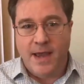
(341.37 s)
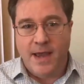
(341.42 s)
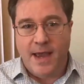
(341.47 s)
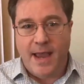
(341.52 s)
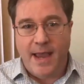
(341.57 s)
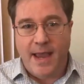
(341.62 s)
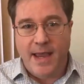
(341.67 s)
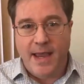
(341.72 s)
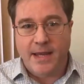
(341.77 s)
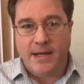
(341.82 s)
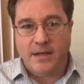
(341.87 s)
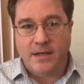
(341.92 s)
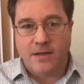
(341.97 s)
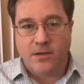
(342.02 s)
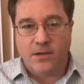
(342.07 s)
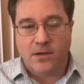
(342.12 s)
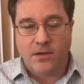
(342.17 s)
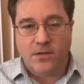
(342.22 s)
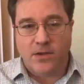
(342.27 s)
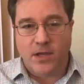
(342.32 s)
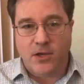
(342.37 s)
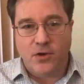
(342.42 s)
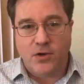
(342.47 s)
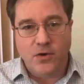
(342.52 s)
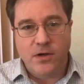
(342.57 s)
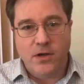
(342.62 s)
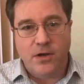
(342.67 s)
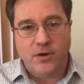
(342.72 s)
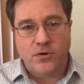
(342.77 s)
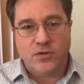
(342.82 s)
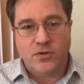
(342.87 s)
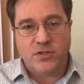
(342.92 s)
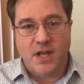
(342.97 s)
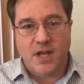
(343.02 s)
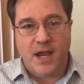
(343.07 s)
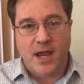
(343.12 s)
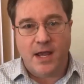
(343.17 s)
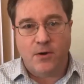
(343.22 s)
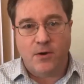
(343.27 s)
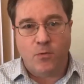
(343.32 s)
And they couldn't
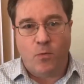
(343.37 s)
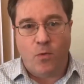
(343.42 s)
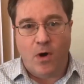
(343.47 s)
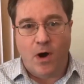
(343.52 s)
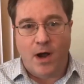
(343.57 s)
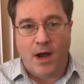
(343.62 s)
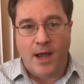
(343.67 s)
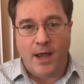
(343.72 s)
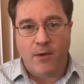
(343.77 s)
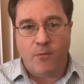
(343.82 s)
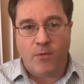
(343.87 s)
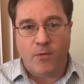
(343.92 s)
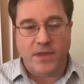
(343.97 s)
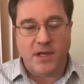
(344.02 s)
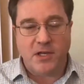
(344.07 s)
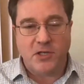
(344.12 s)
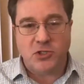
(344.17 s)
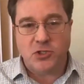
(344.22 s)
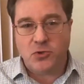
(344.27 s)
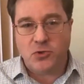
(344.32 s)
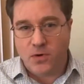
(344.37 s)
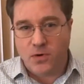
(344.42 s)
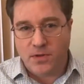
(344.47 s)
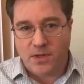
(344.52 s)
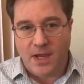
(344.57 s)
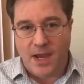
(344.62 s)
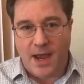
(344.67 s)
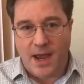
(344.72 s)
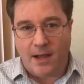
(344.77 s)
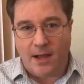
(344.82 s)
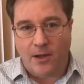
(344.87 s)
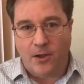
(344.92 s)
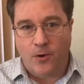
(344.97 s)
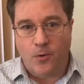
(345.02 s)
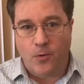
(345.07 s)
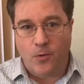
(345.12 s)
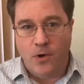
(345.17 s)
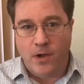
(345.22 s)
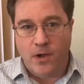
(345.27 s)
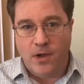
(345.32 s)
understand why, when they stored the
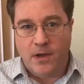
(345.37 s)
aloe,